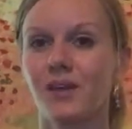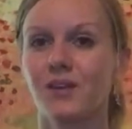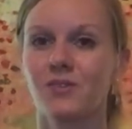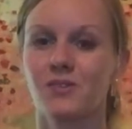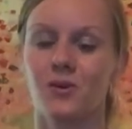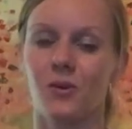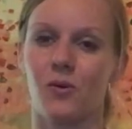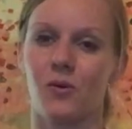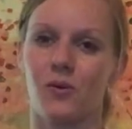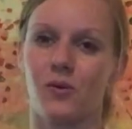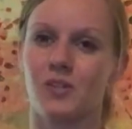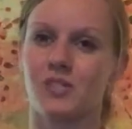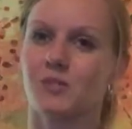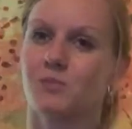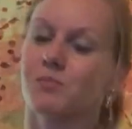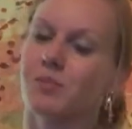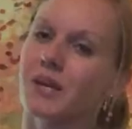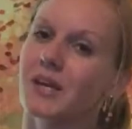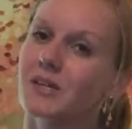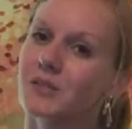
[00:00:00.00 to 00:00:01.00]
So a
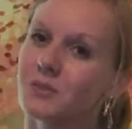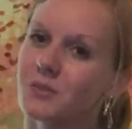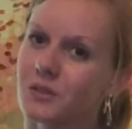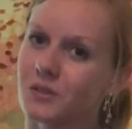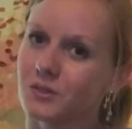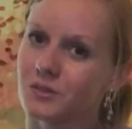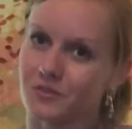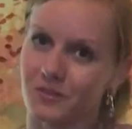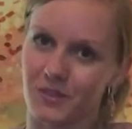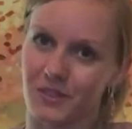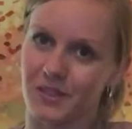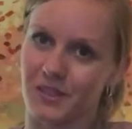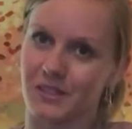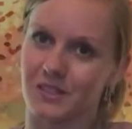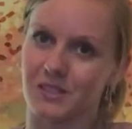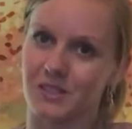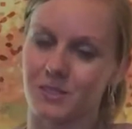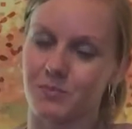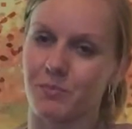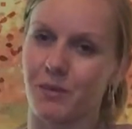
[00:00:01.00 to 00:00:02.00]
space where you're feeling
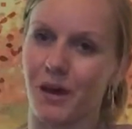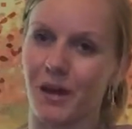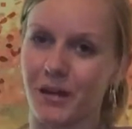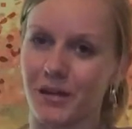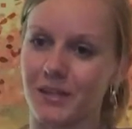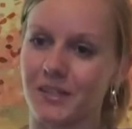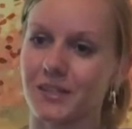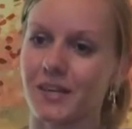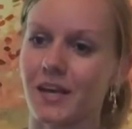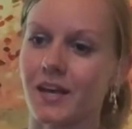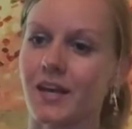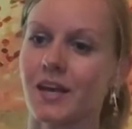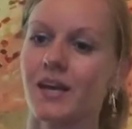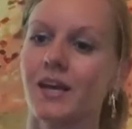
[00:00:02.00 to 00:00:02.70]
inspired.